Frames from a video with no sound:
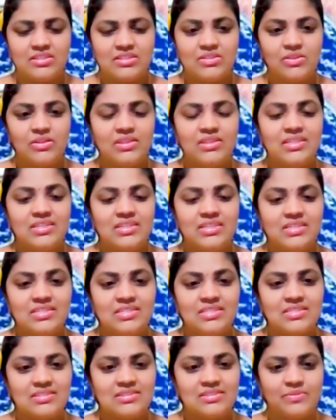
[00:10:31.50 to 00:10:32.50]
So
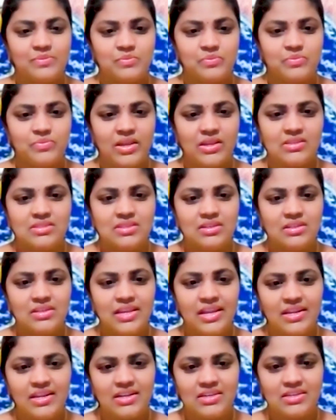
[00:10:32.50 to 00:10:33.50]
this is the
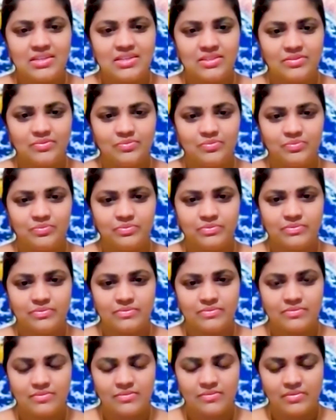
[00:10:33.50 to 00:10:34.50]
net,
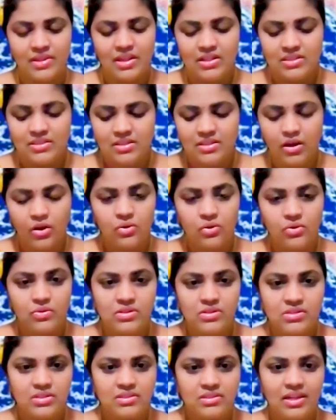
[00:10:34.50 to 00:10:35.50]
the
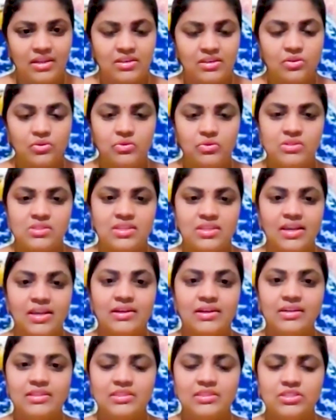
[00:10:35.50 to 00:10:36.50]
whole that holds
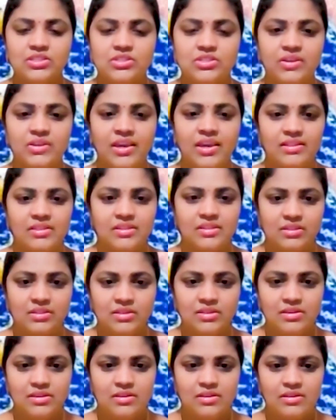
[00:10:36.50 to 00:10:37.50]
earth
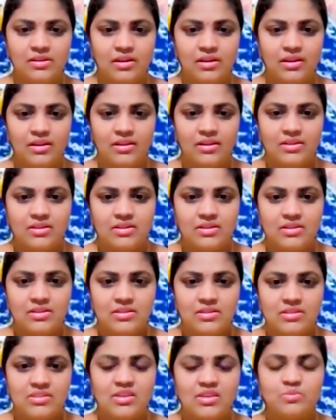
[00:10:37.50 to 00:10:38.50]
together.
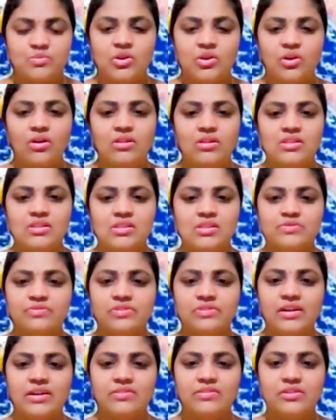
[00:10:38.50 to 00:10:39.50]
Some call this
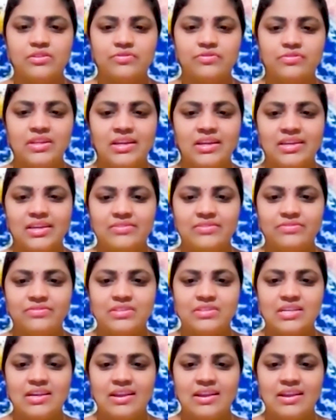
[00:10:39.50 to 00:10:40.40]
flower of life,